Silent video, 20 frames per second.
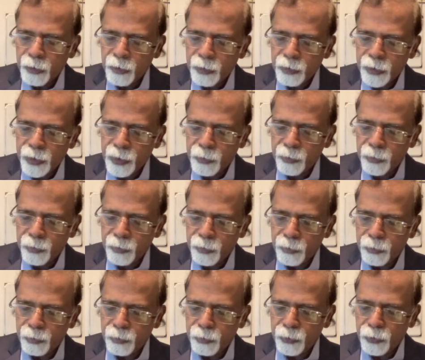the
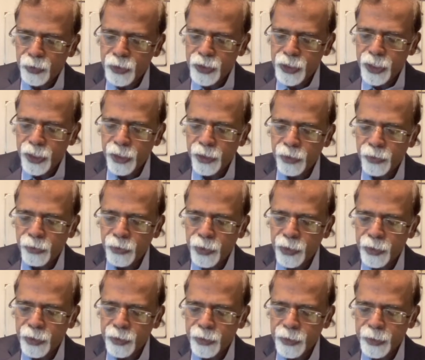posterior to
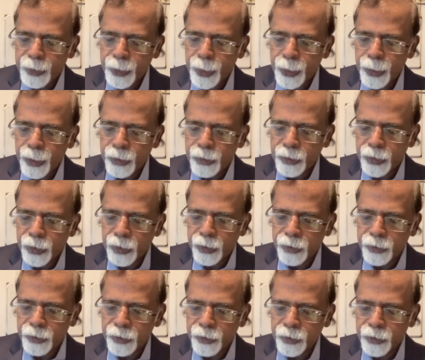the central
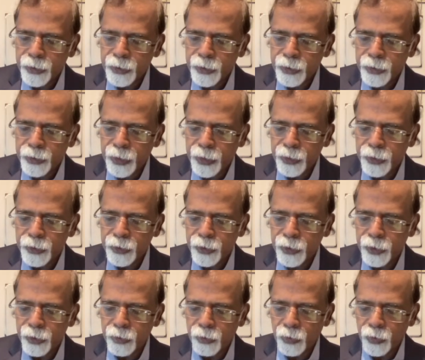sulcus is the
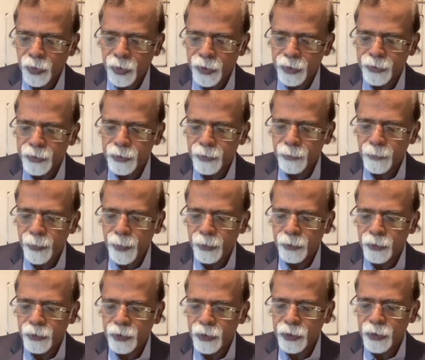sensory cortex.
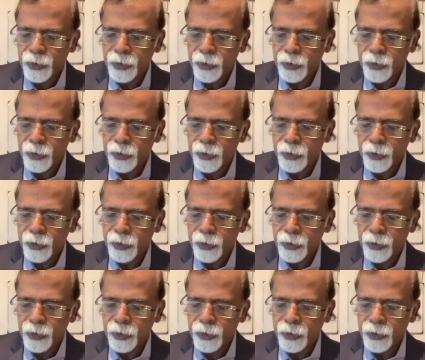So this